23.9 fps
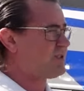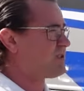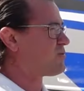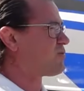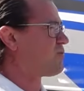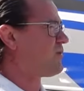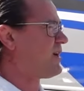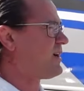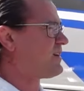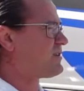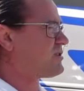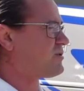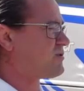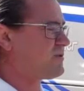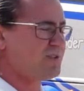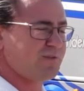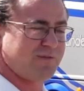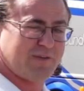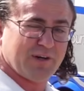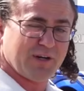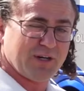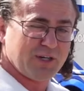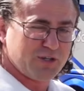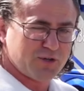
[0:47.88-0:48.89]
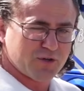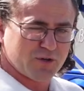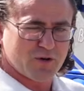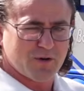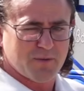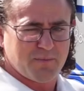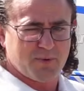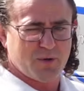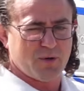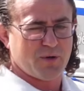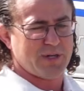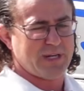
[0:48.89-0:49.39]
as well, so it's very
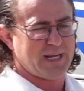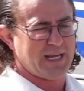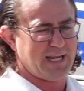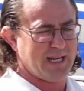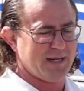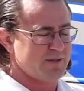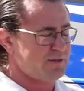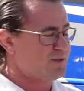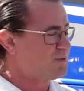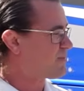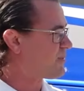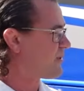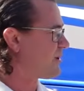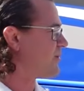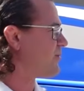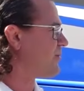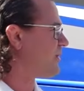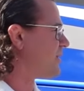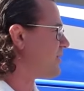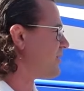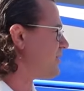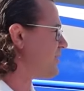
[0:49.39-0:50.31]
durable and handles pretty well